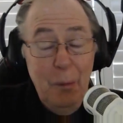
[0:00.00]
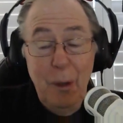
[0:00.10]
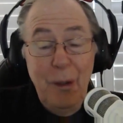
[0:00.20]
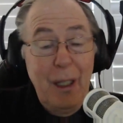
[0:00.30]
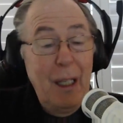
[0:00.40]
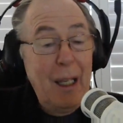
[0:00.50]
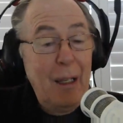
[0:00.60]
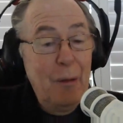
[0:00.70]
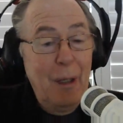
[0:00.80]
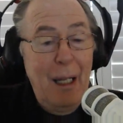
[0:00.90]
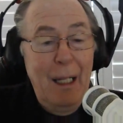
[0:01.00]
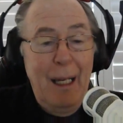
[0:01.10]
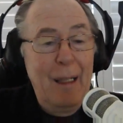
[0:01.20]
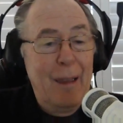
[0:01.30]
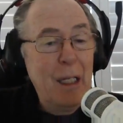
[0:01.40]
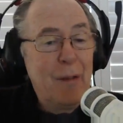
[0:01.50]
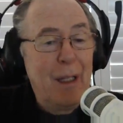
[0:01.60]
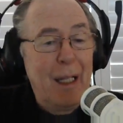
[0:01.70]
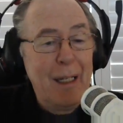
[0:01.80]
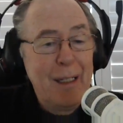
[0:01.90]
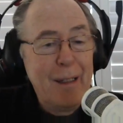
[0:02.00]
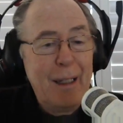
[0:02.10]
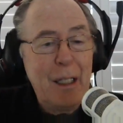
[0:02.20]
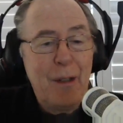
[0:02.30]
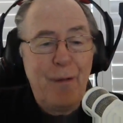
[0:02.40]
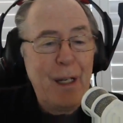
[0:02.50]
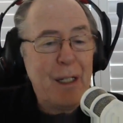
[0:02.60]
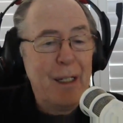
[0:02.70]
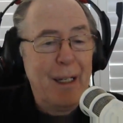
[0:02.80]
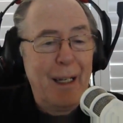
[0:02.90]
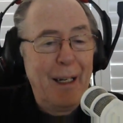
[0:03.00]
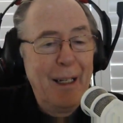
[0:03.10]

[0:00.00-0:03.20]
Well, there you go. Oh, hey, thanks for that insight. That's fascinating.